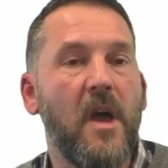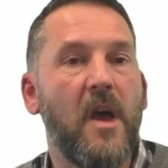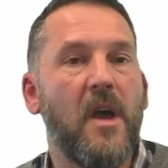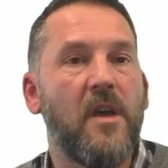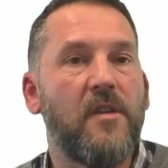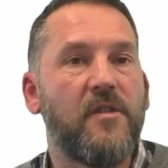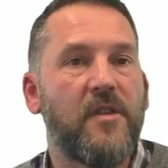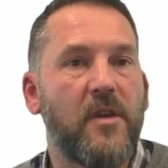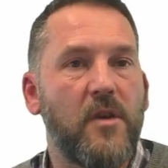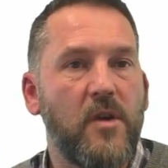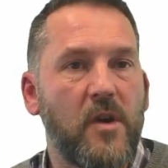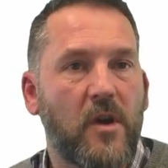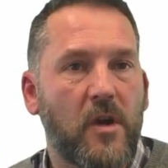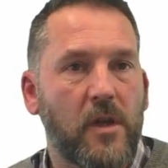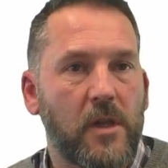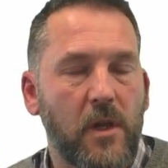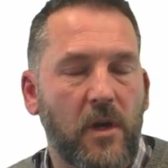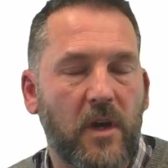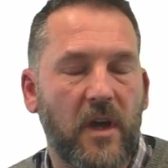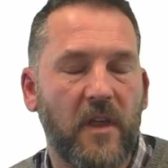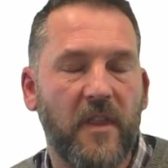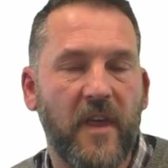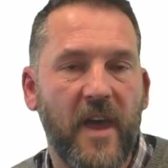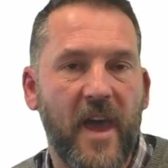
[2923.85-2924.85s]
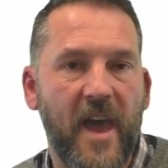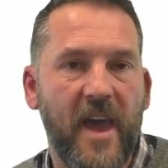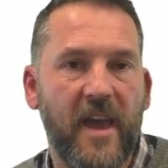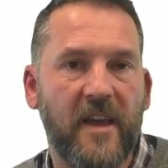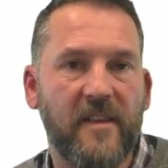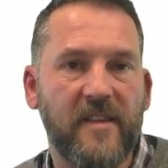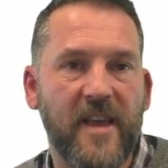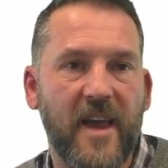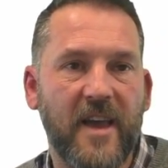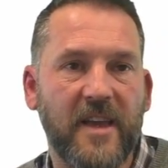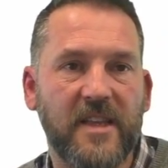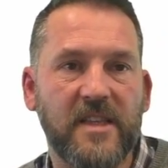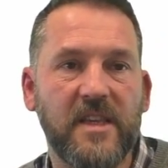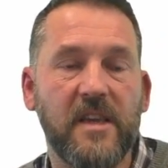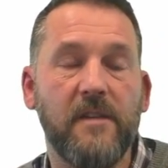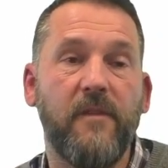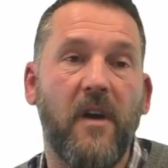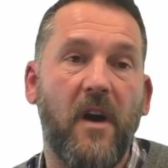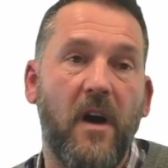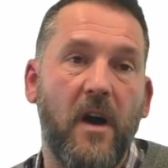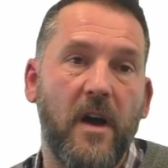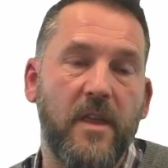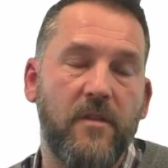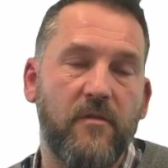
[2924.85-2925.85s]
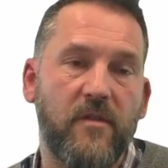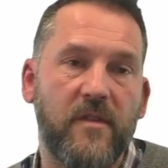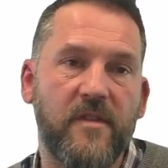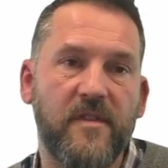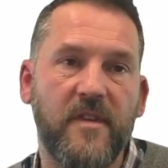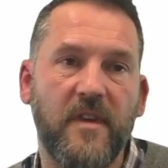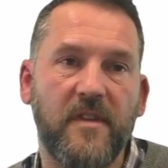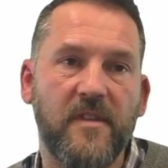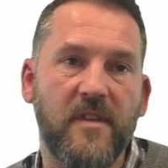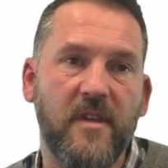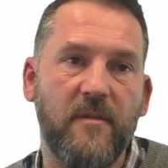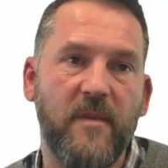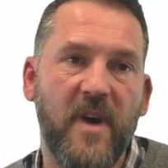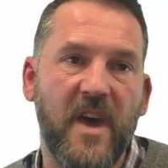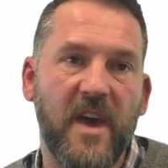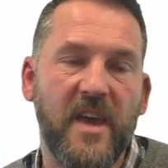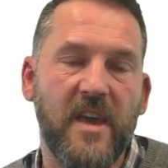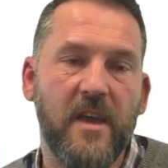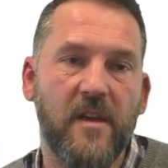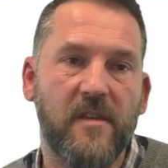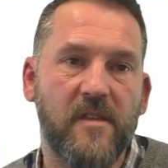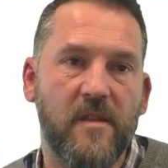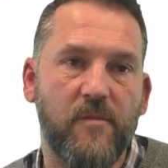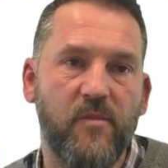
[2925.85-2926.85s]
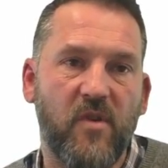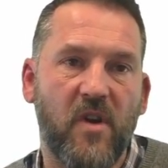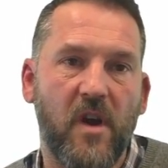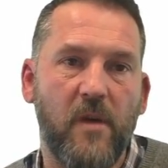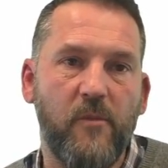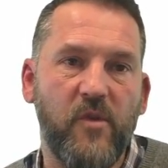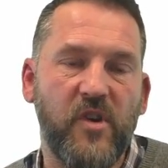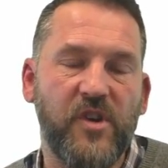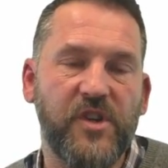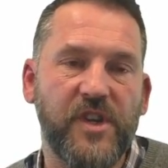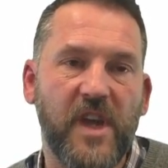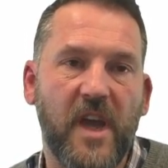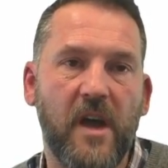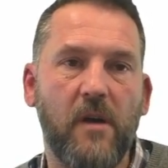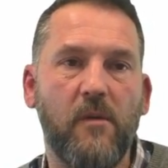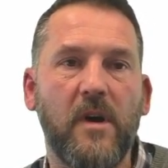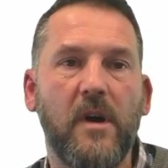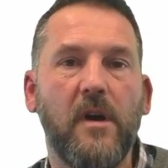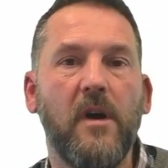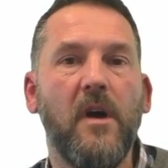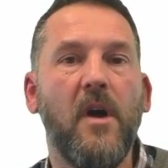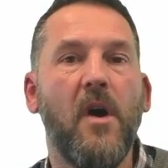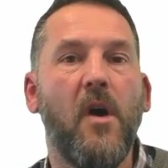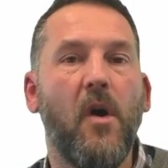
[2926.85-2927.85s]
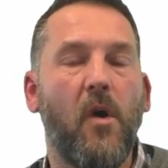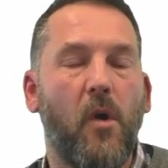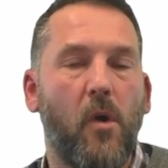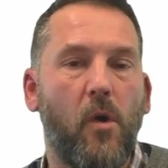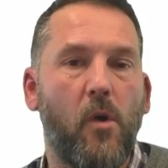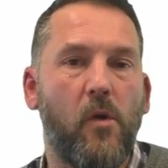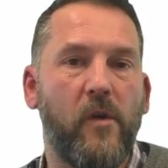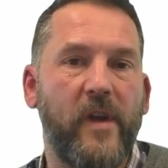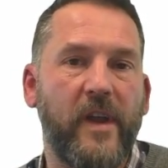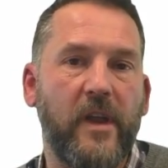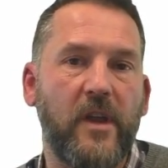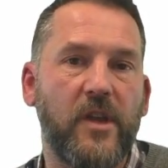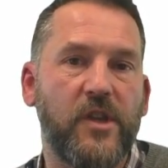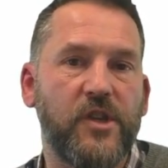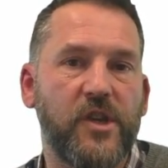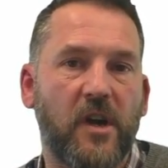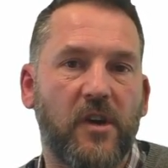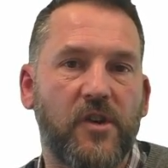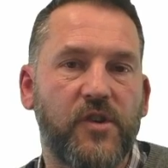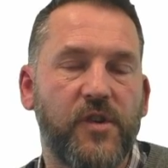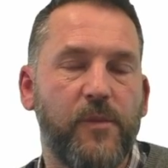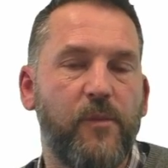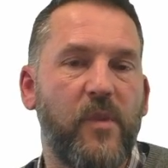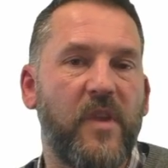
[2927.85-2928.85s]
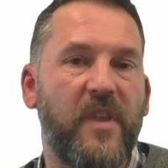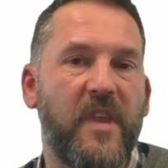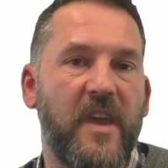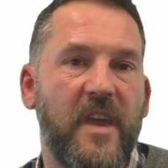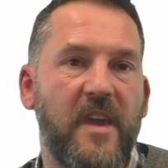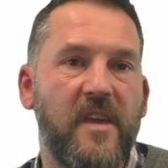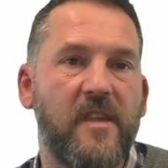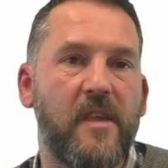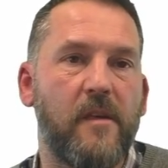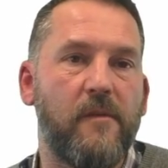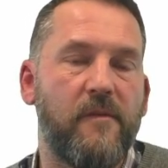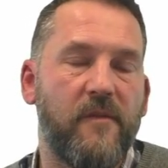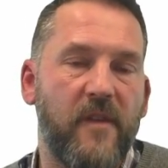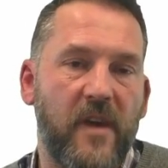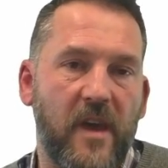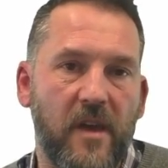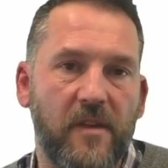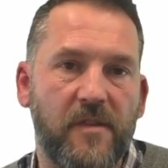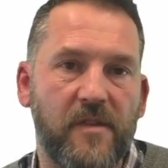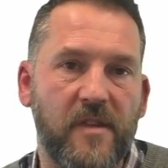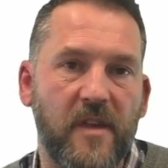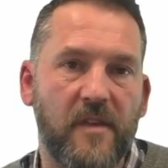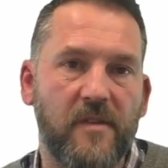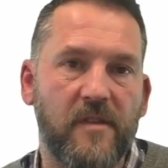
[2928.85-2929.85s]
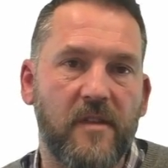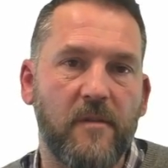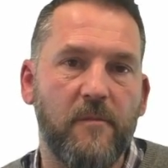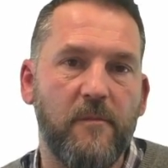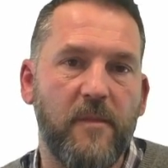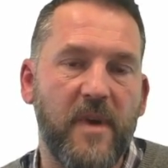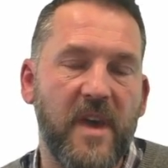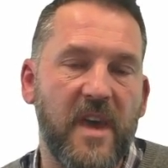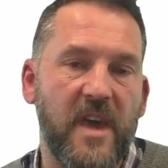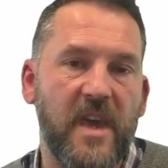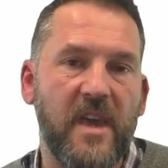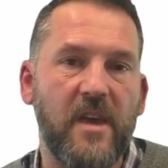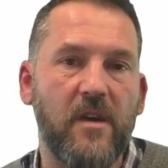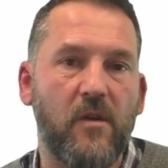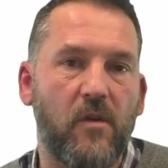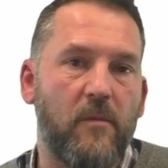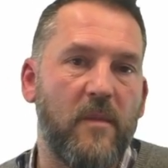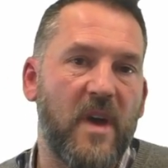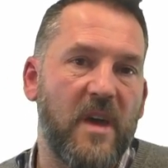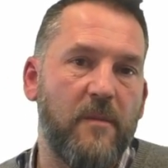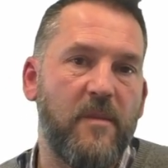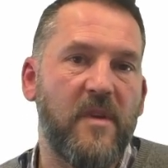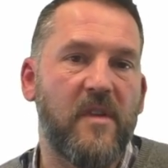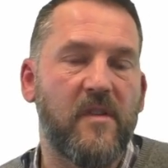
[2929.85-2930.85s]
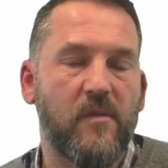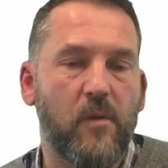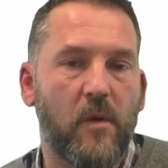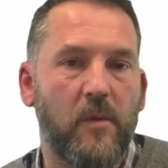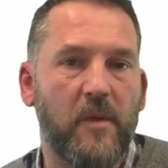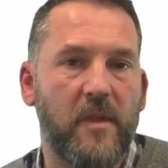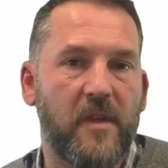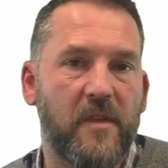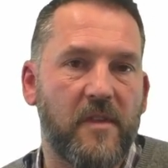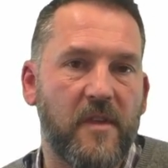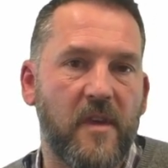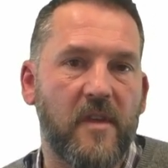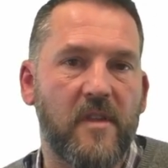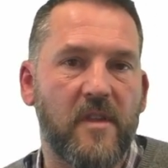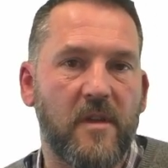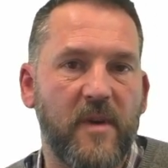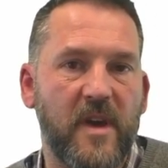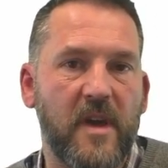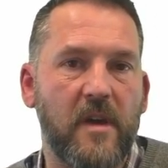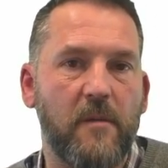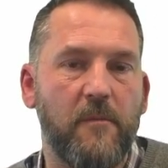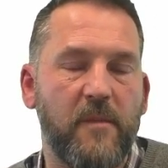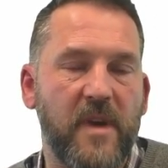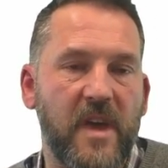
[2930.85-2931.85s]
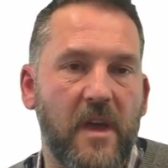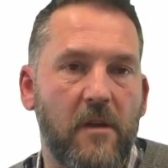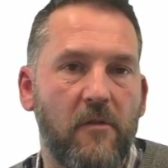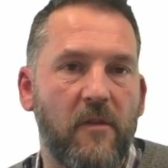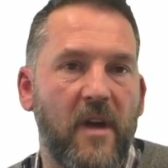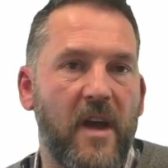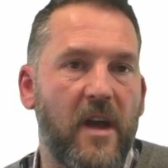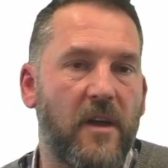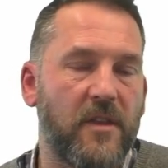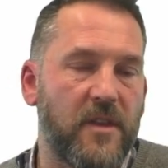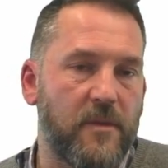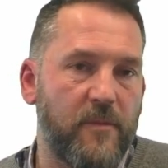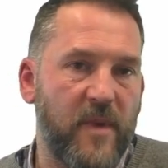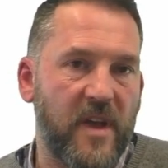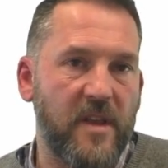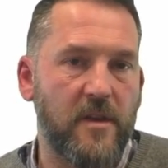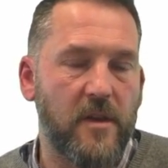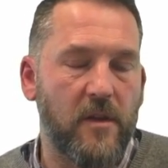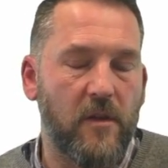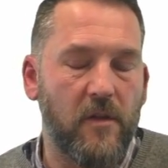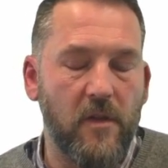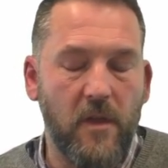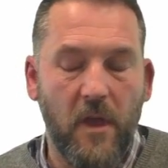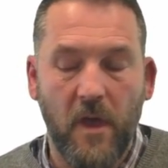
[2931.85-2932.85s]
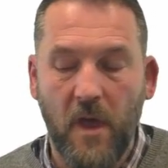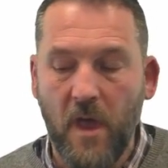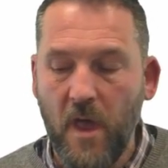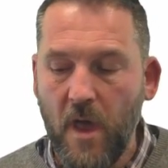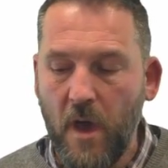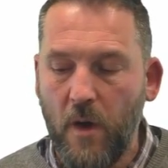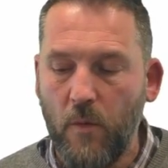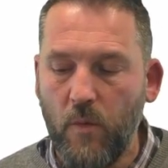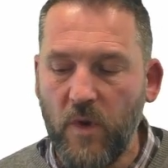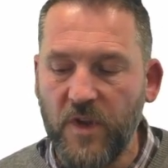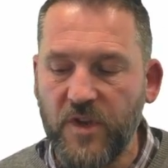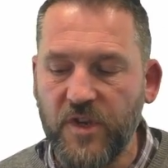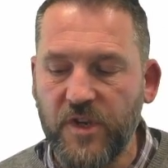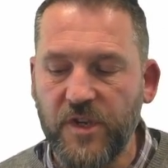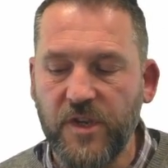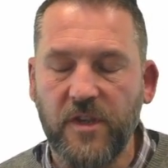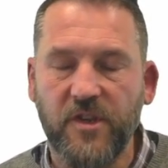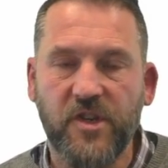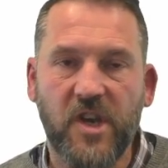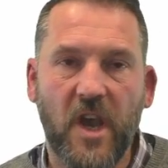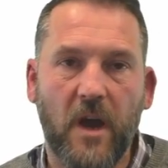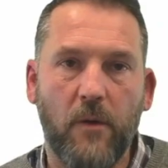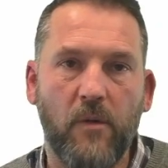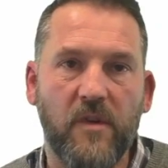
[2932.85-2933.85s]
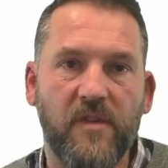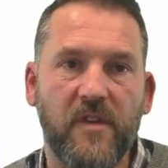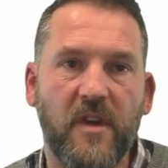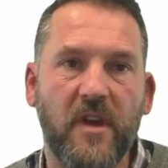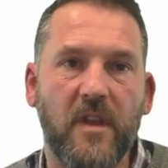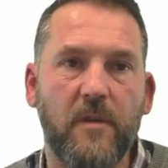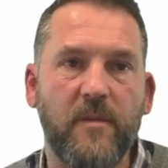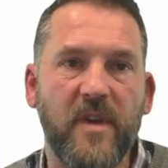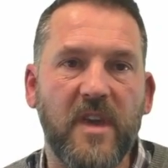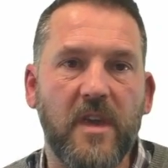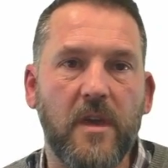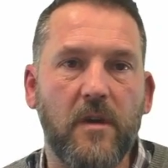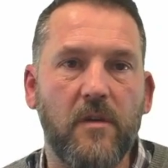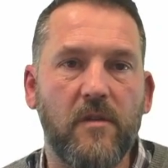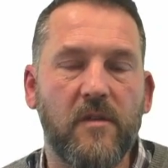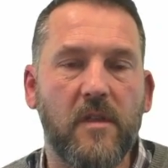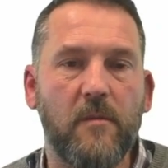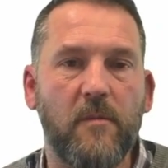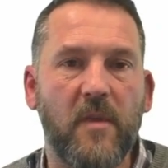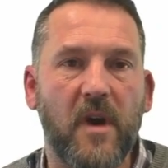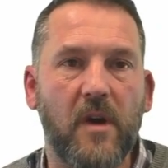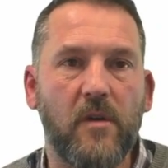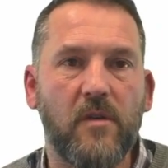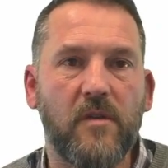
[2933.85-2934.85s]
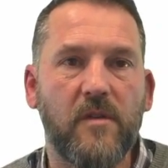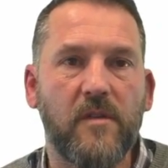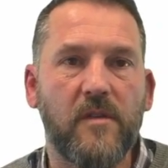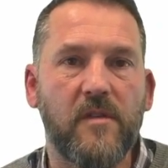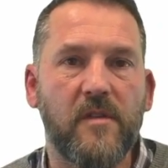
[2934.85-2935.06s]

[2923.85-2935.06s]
So you could look at the Hex Active either as System A as the primary shower, or in conjunction with the EasyFit as System B, or maybe swap the System A and B around depending on which showers are going to be used the most.